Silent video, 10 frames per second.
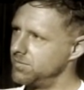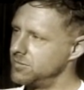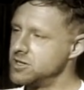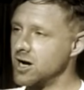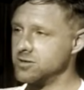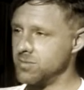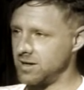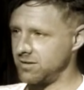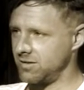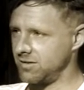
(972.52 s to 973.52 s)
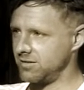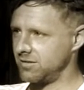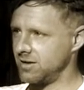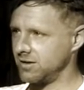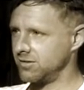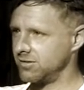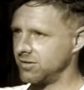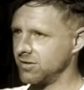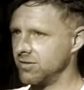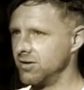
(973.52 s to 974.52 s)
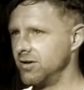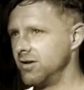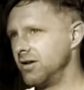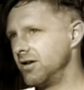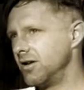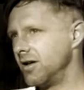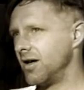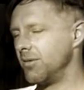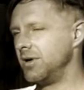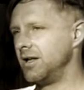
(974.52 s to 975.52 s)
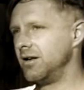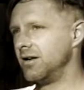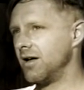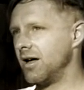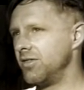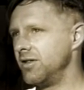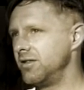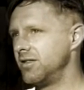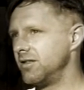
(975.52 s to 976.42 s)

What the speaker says: judgment and these things. So, I mean, I think